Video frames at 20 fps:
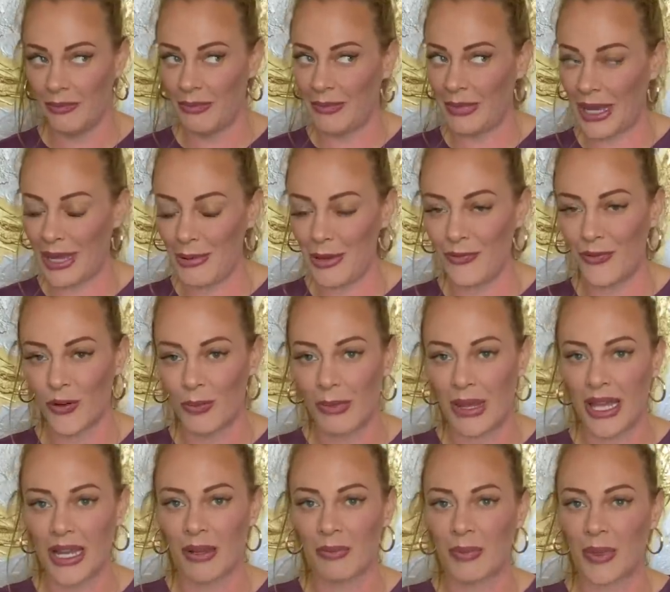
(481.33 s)
maybe for
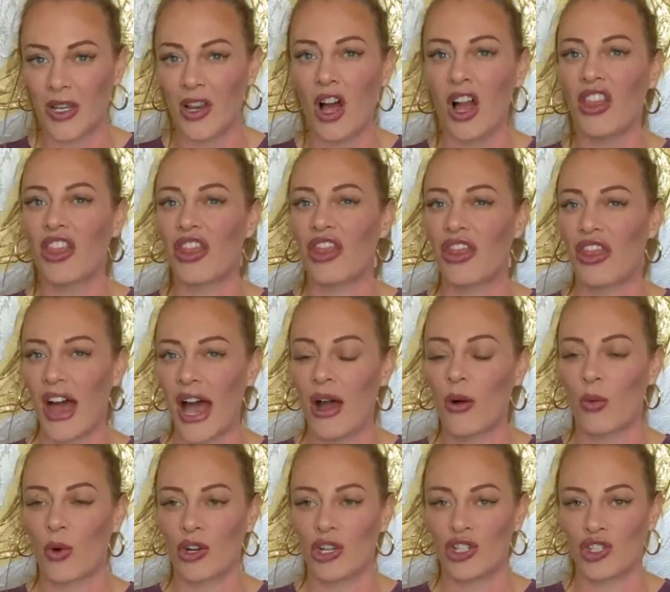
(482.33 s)
Manic, but not that
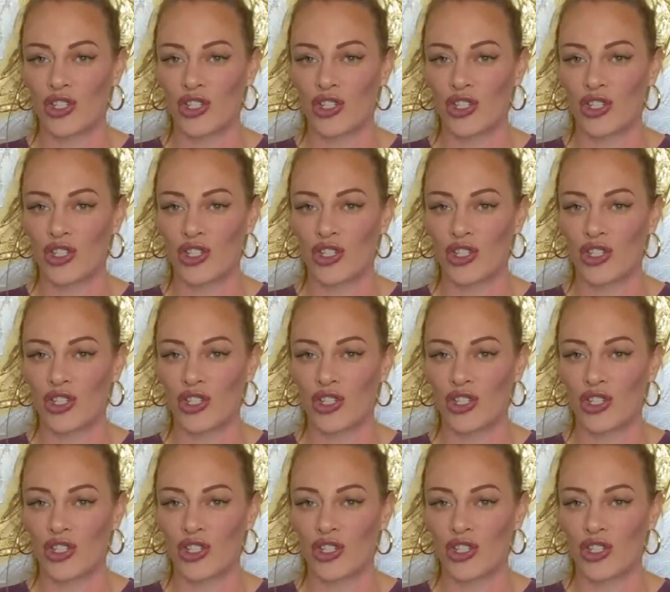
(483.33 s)
word in